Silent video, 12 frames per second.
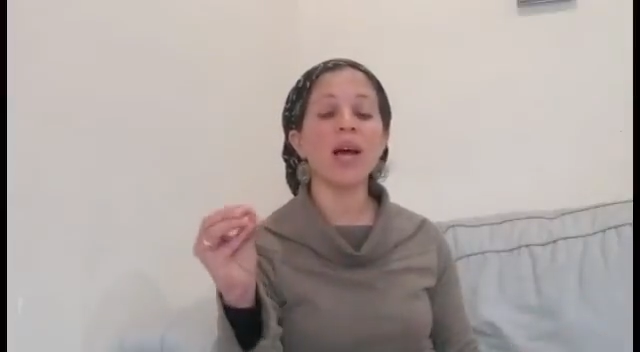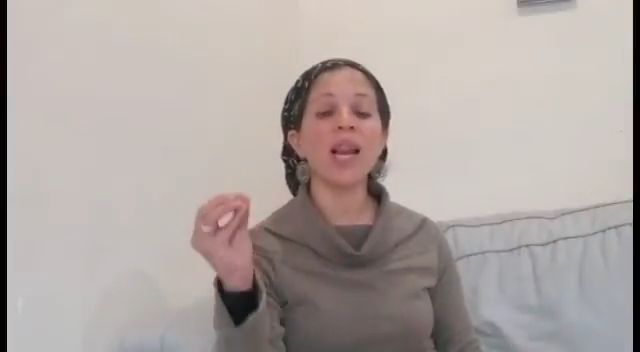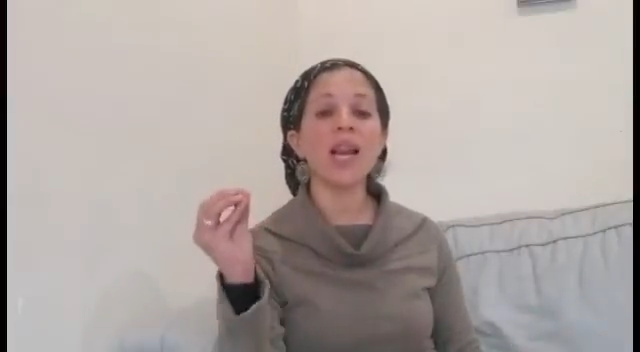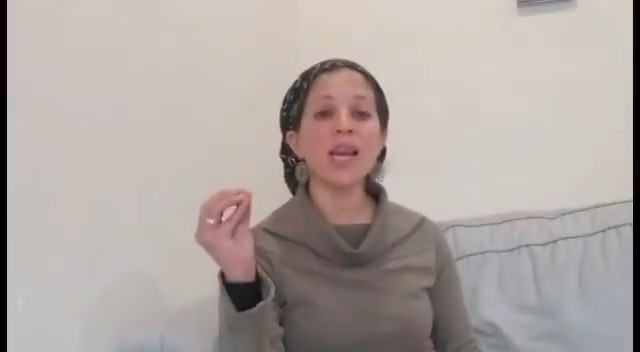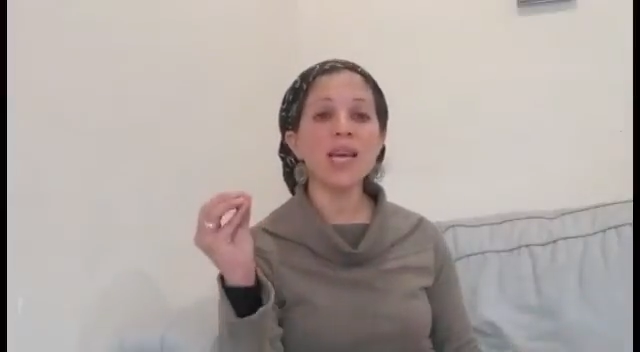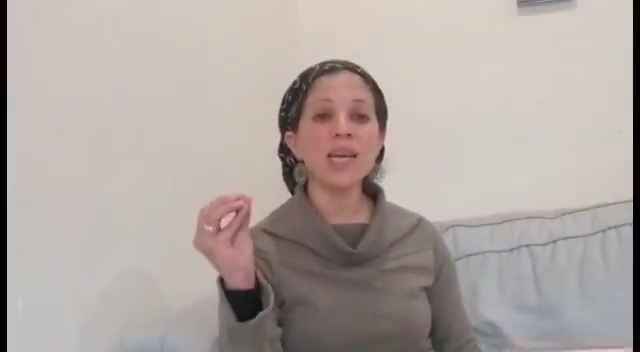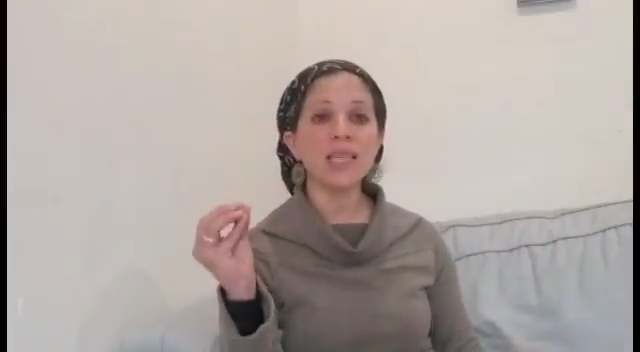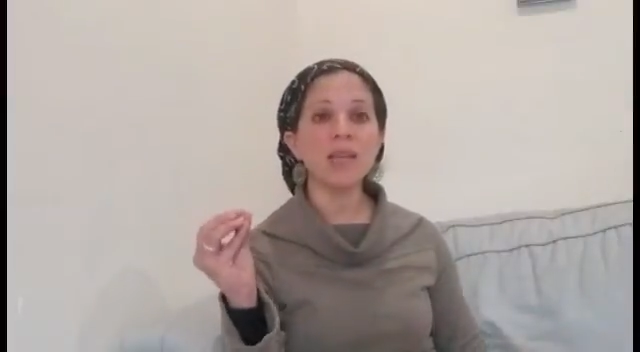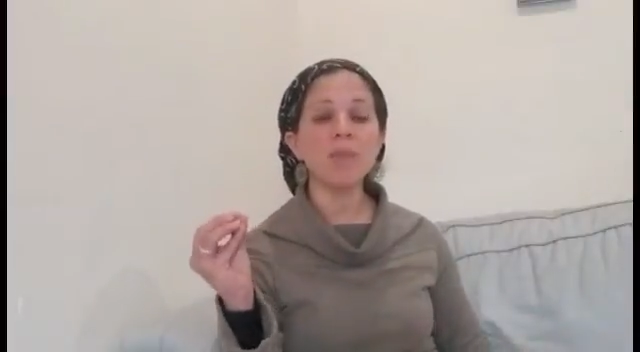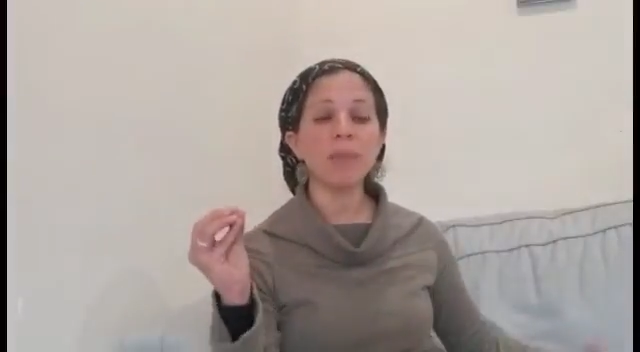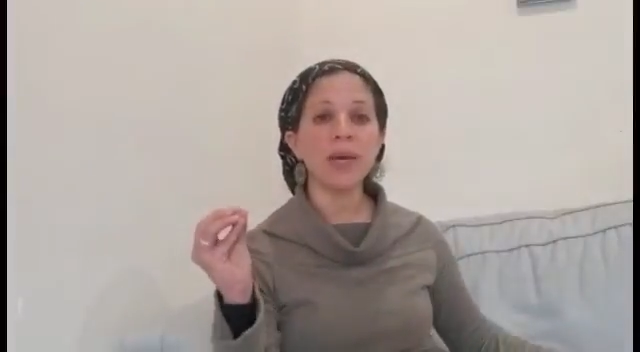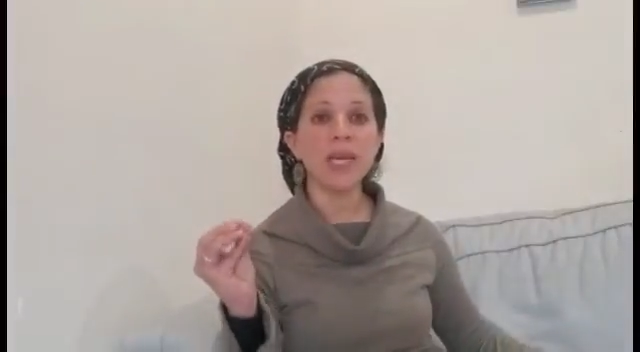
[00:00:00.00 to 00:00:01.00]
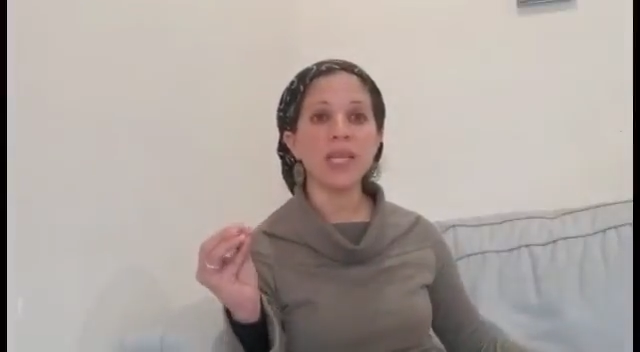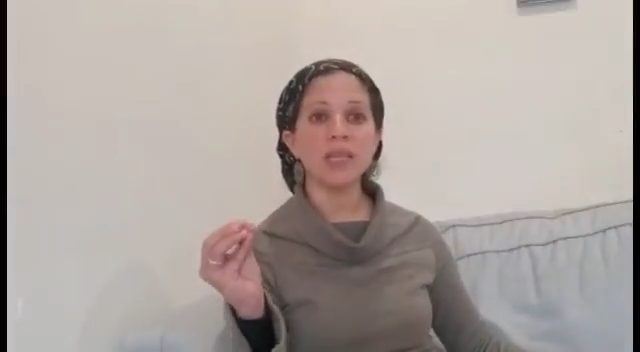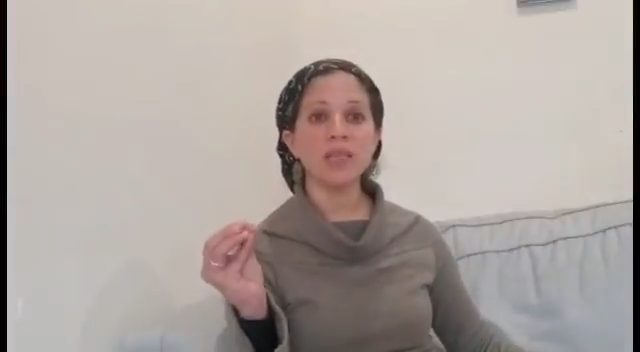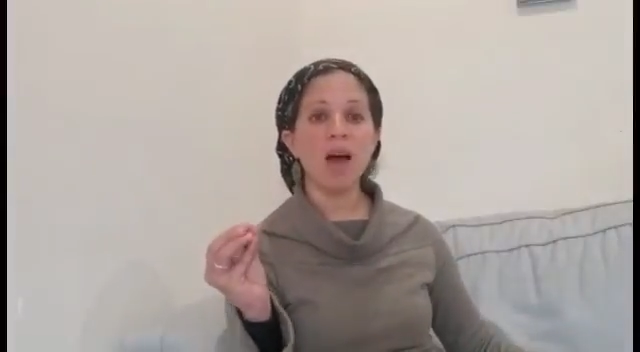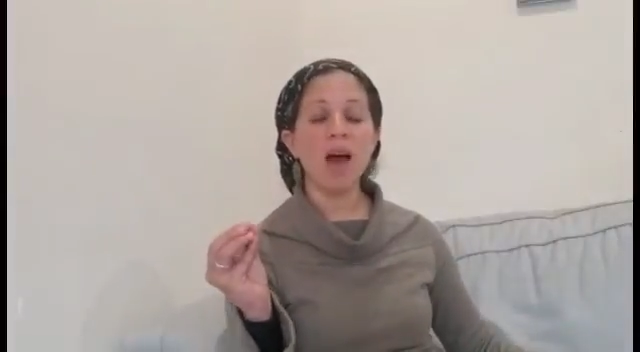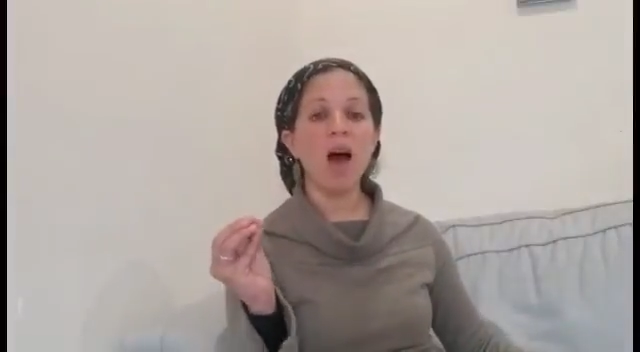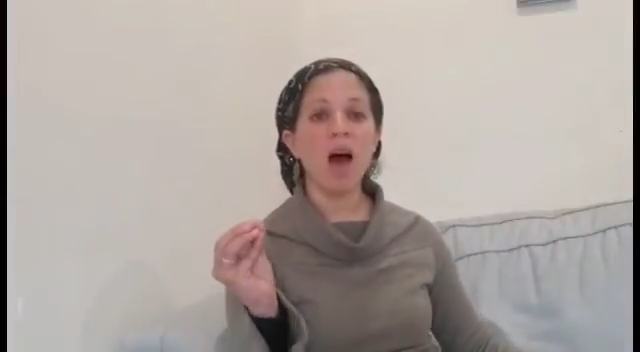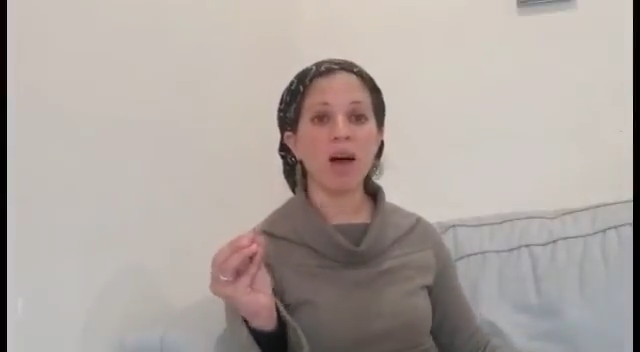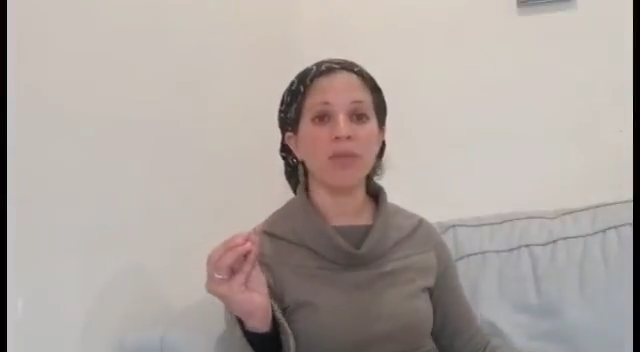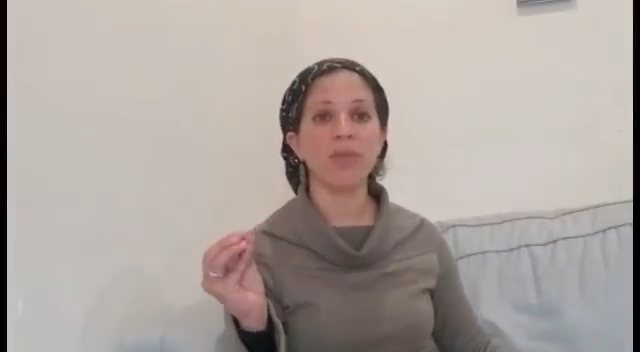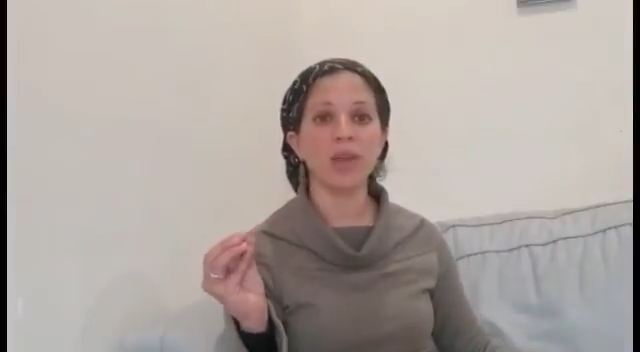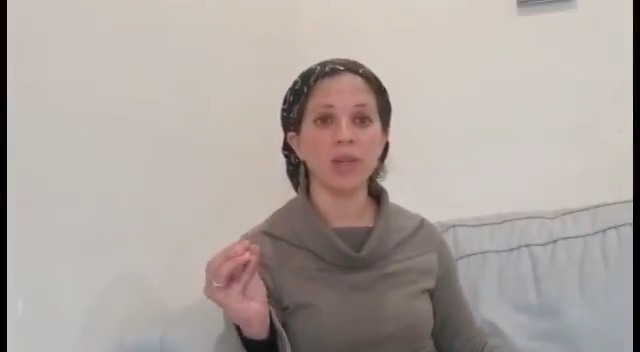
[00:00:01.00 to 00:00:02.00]
a little piece
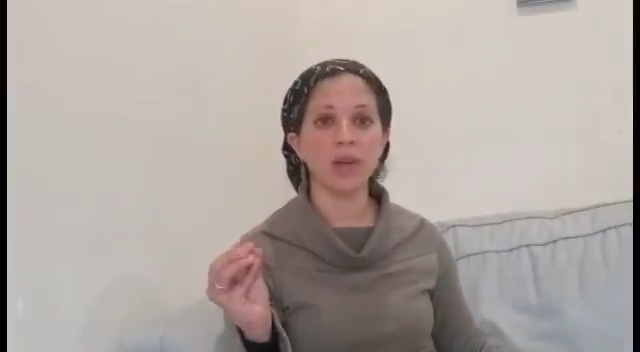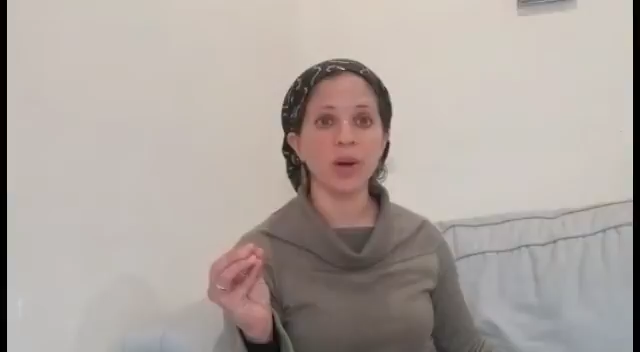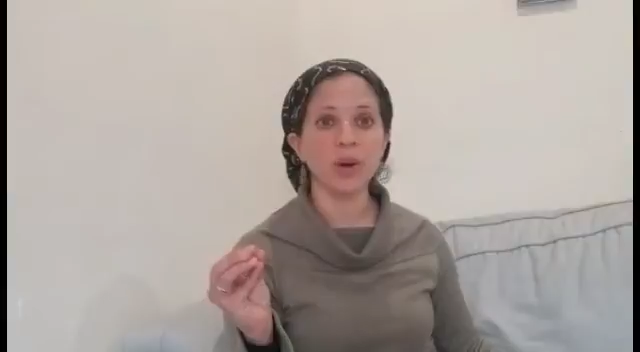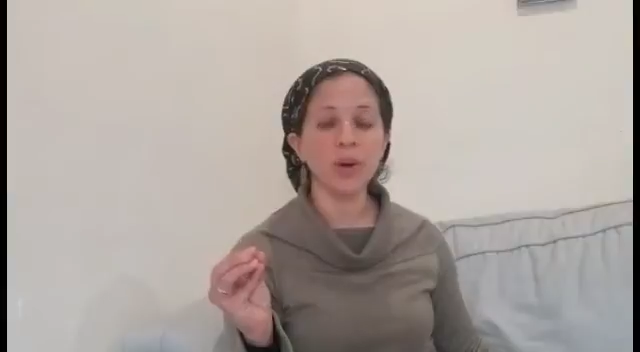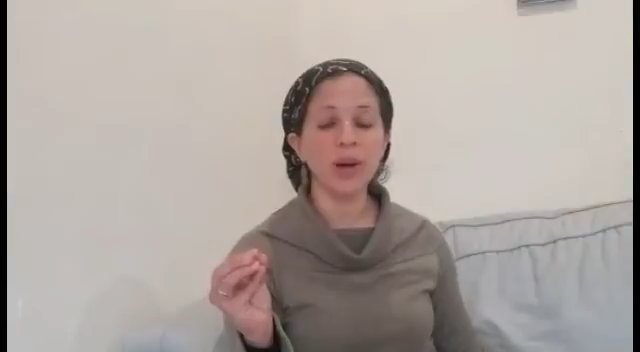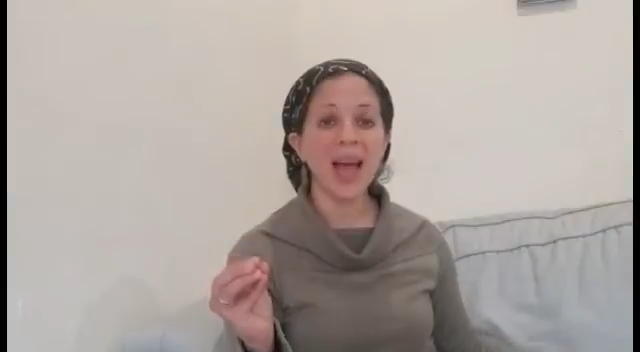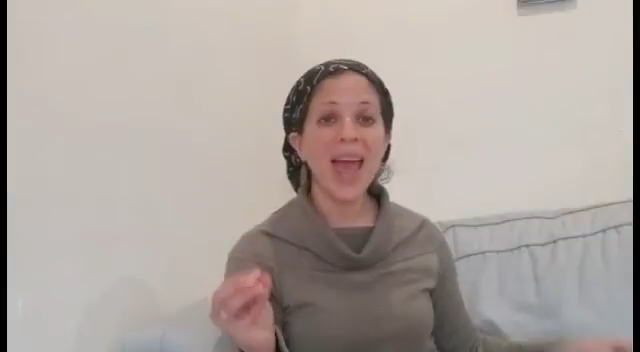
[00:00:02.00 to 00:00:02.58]
of the dough,